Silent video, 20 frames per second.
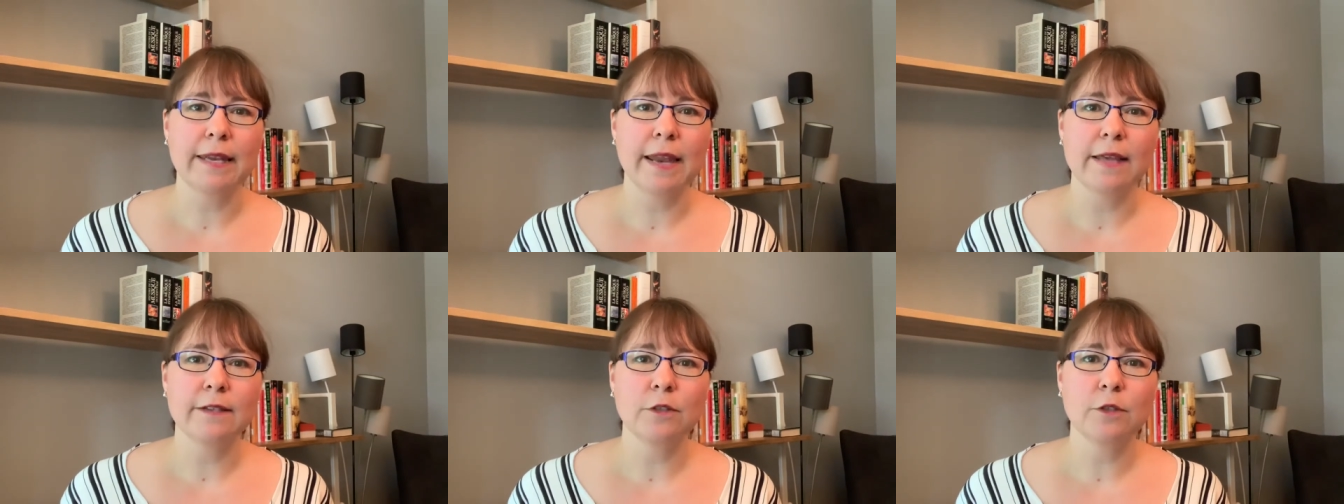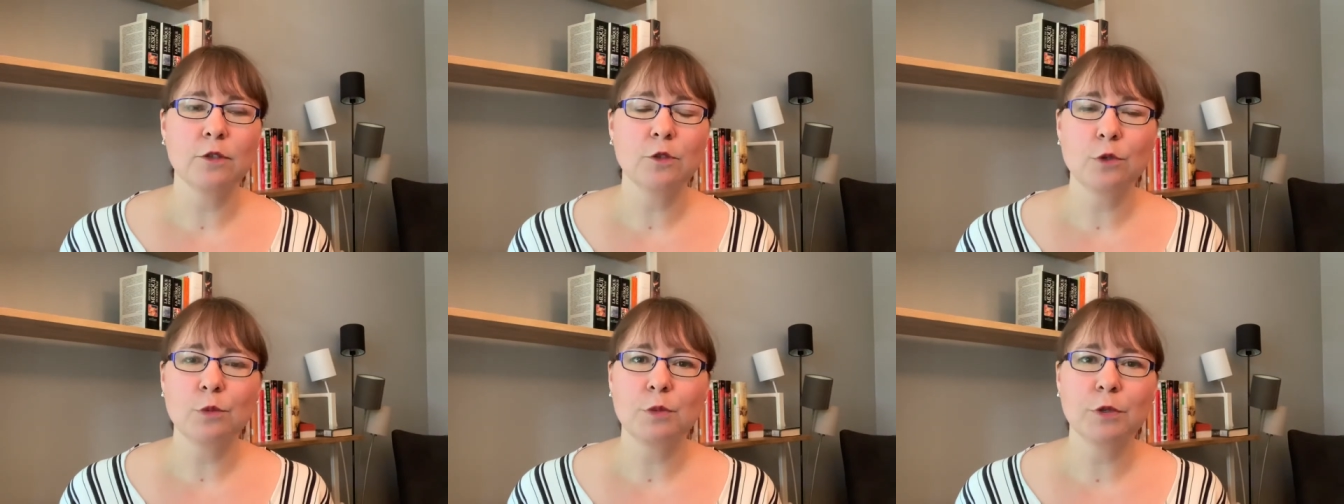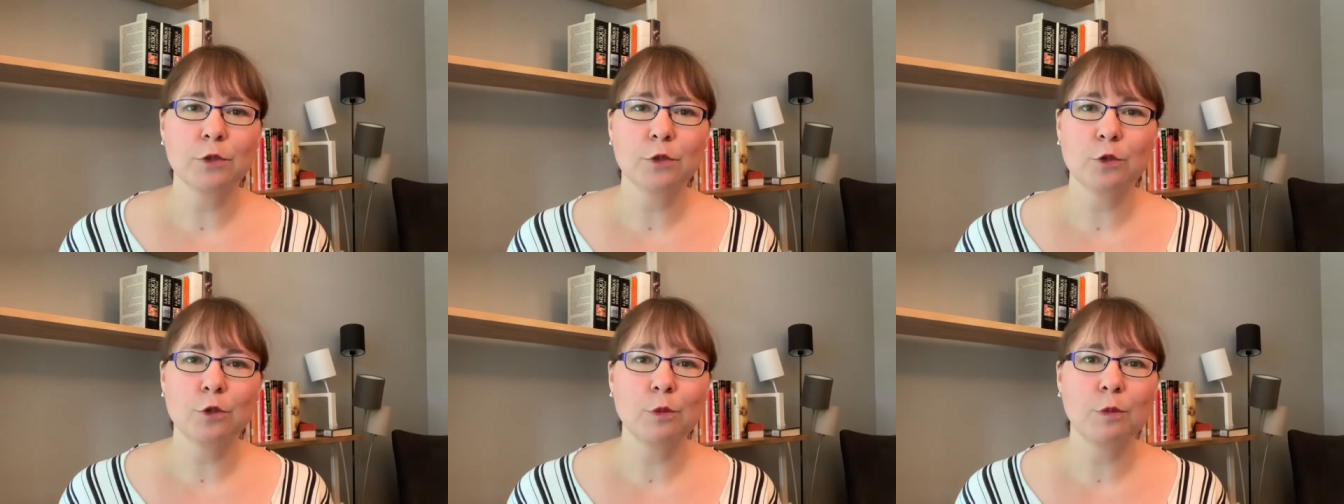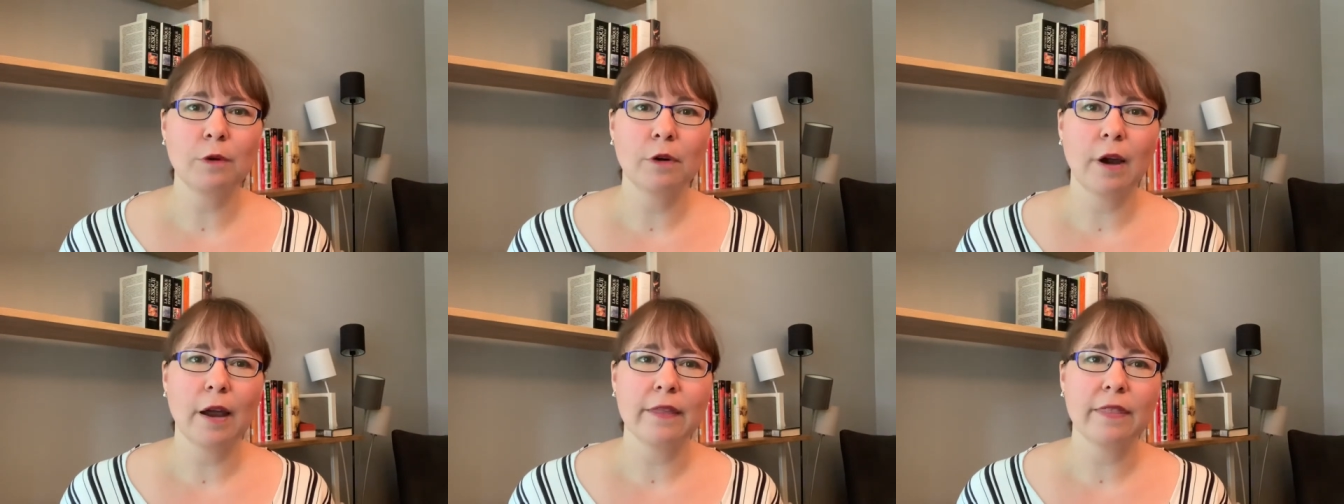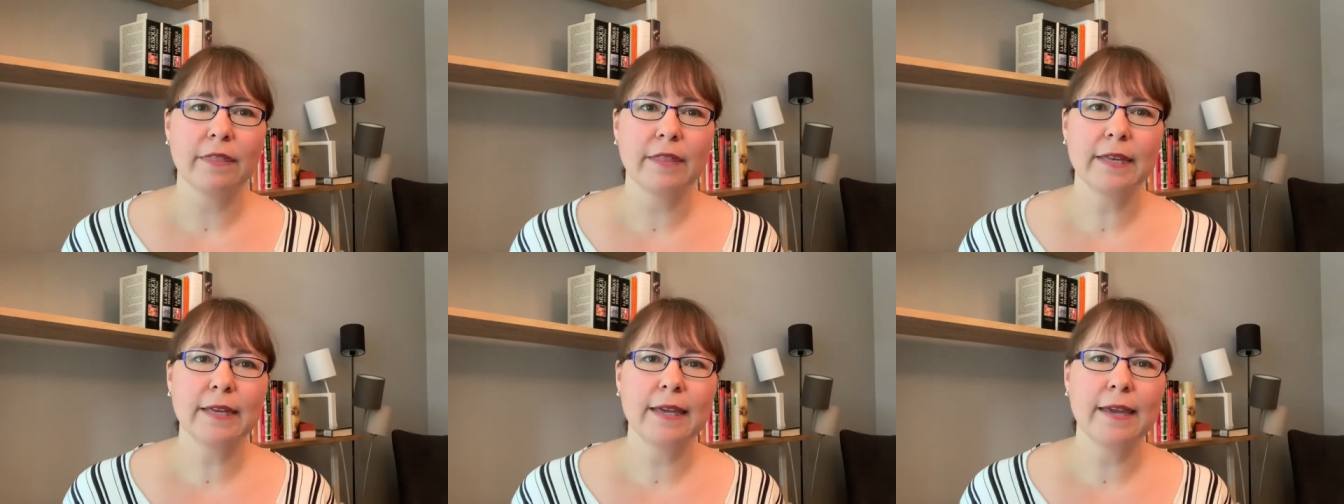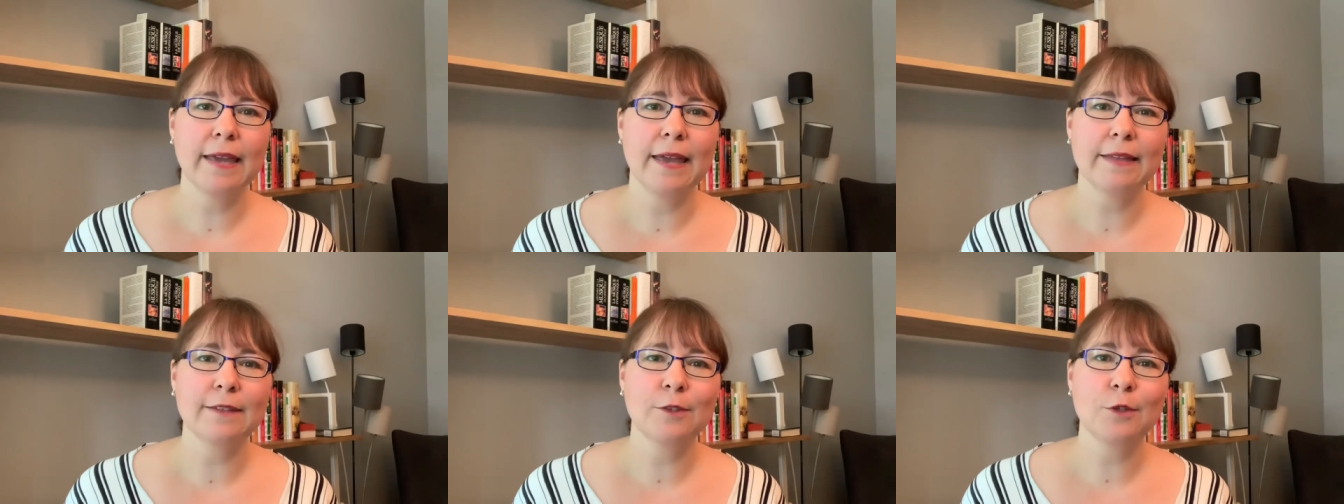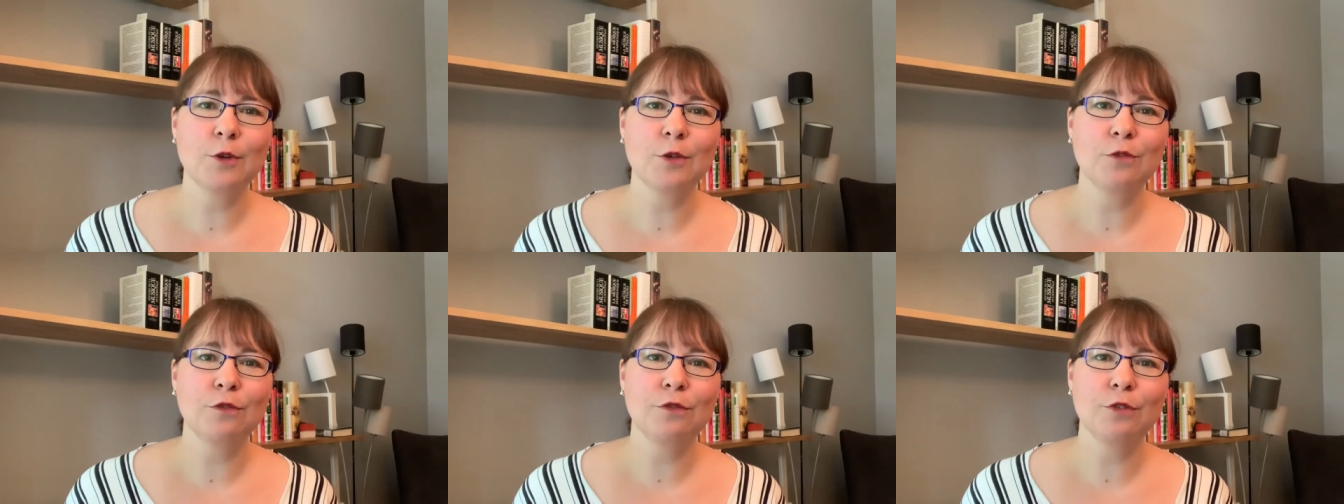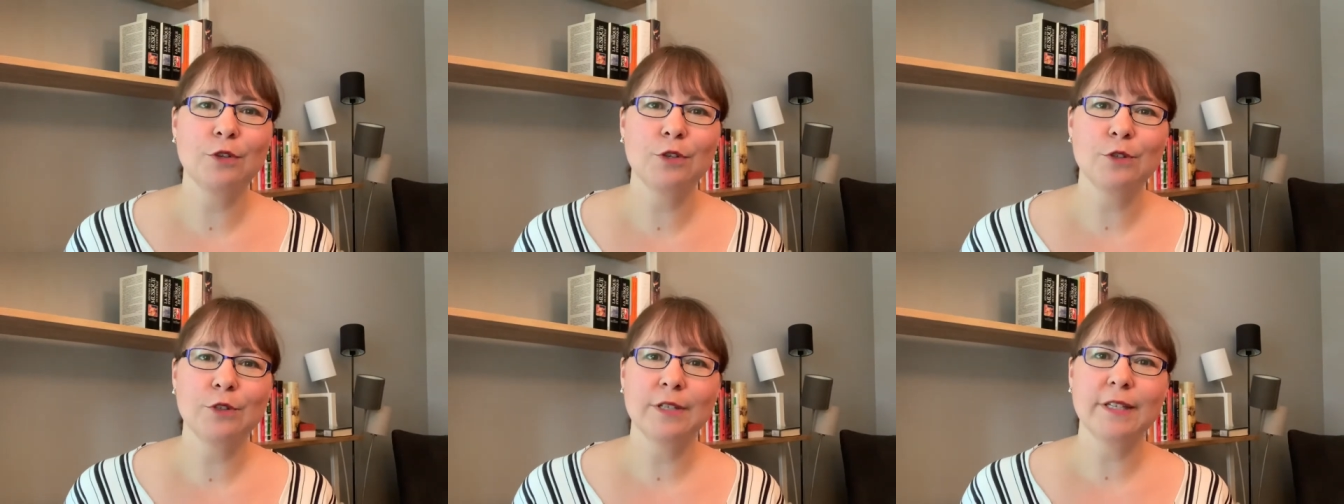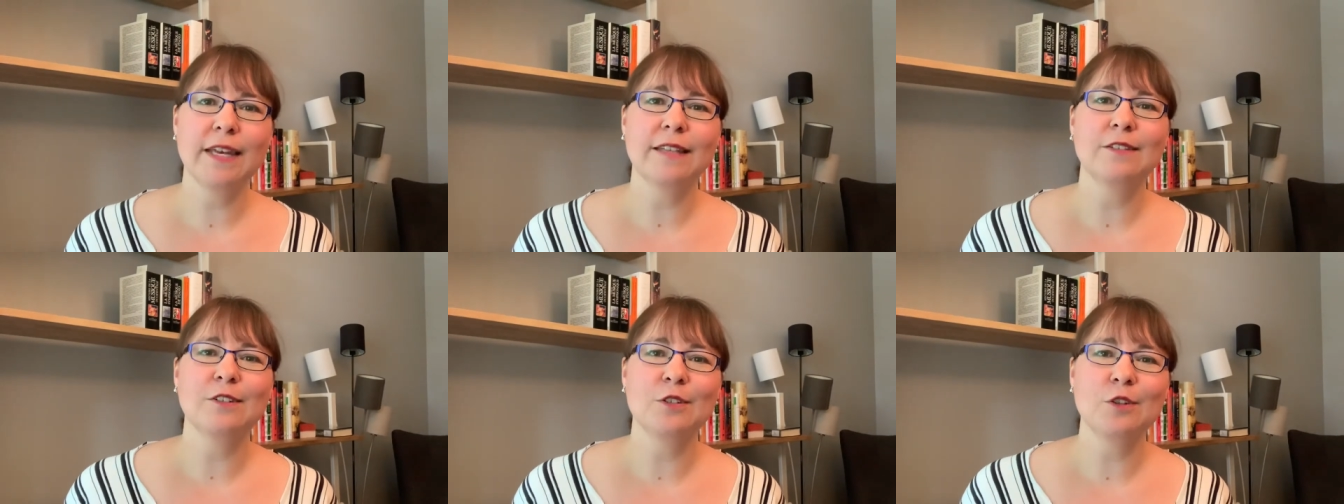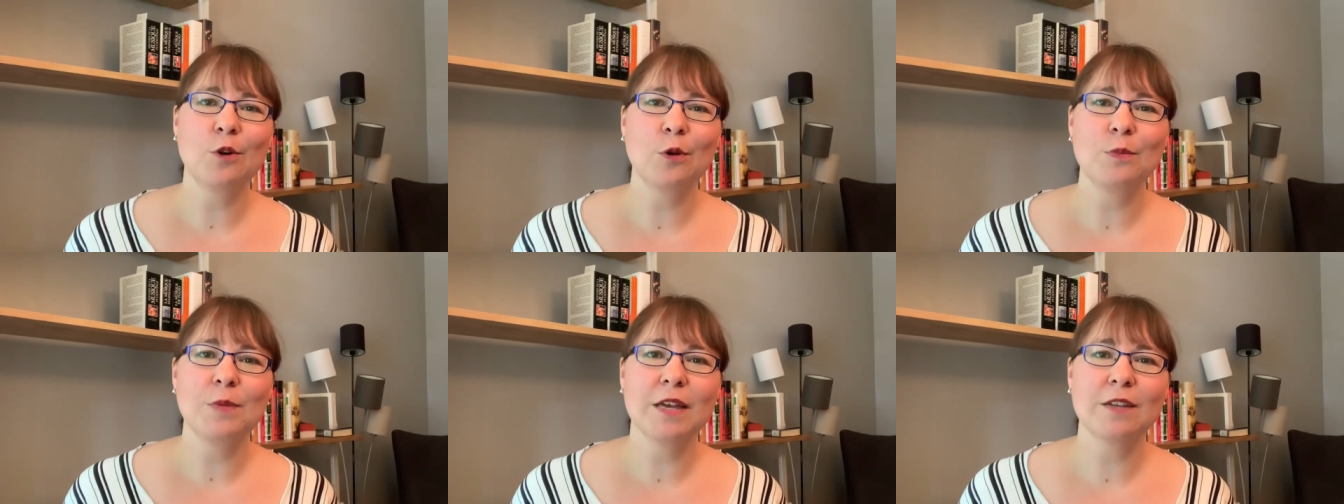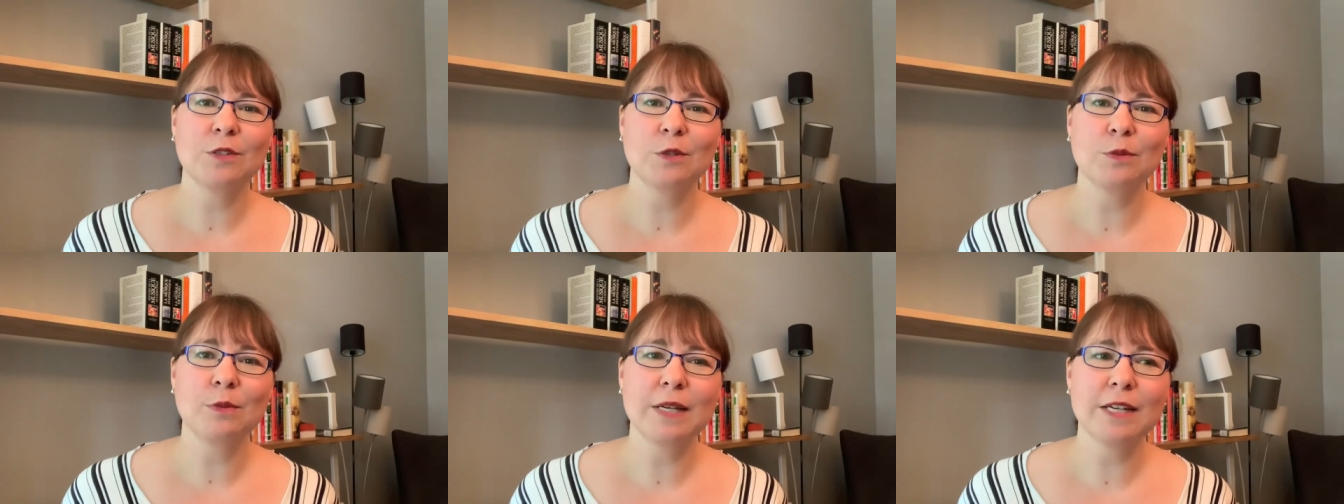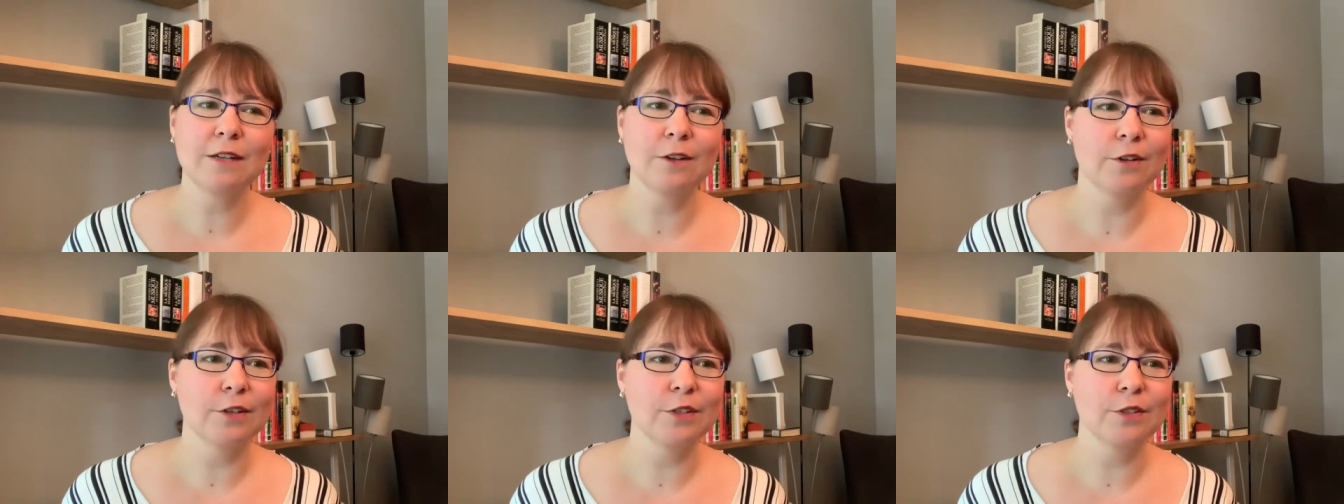and as a new booktuber, I think it's good for you to get to know me as a reader,